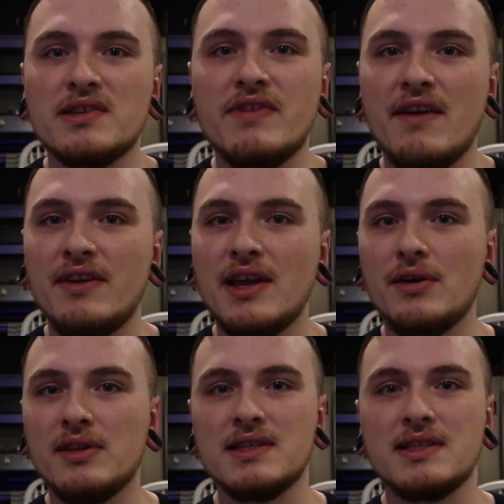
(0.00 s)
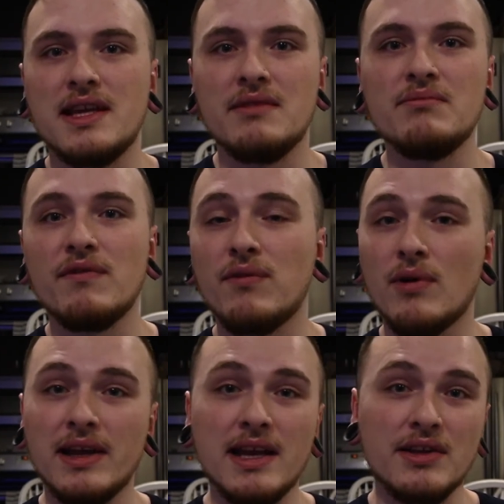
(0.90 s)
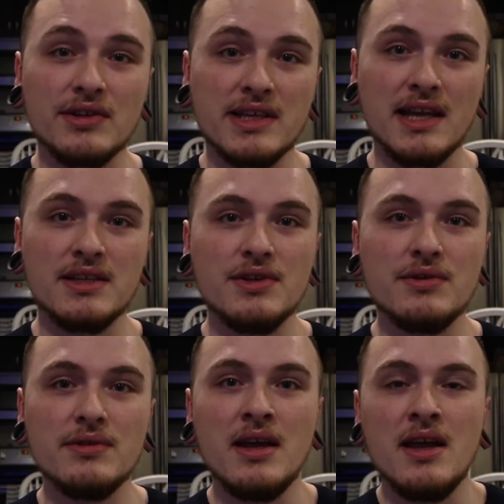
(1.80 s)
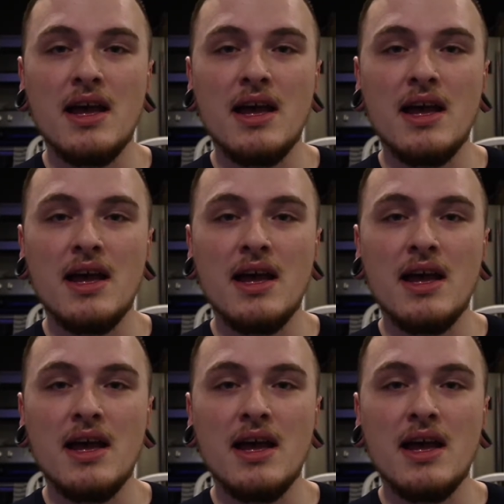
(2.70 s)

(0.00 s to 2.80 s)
of having healthy skin before getting your tattoo.